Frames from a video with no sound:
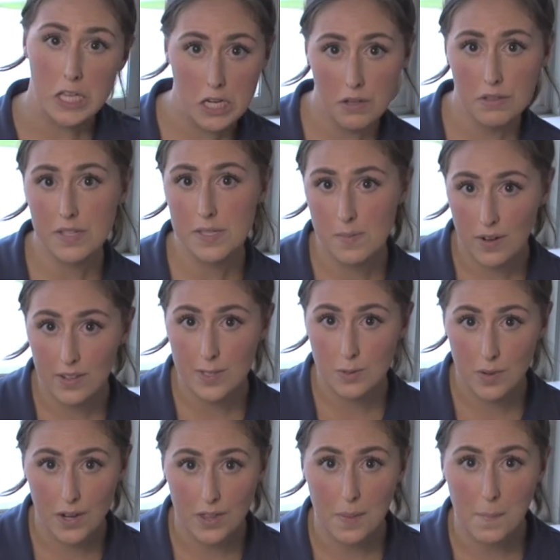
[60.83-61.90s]
You know, the smallest
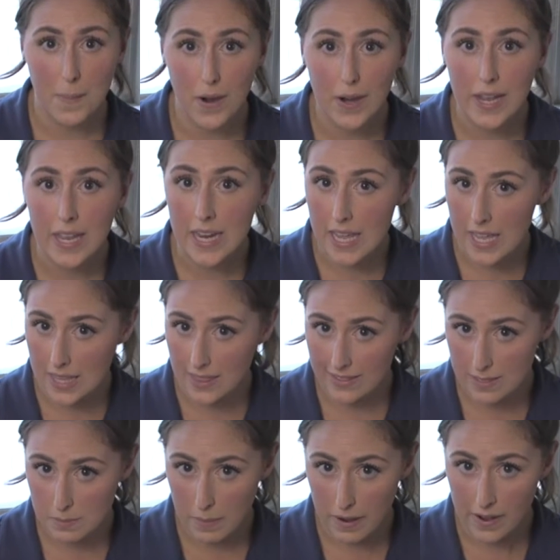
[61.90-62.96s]
one on the market in
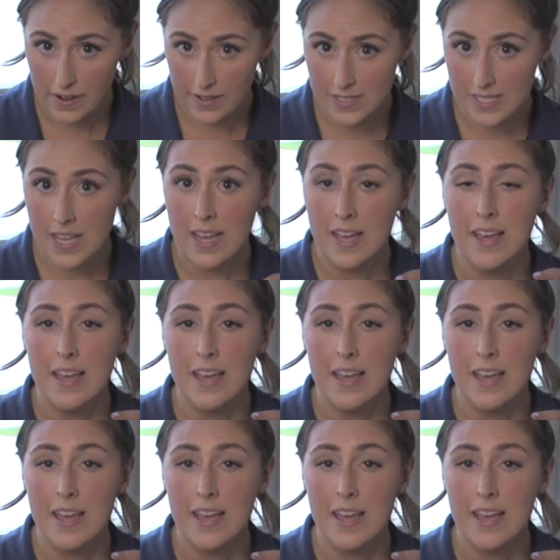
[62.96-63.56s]
this box.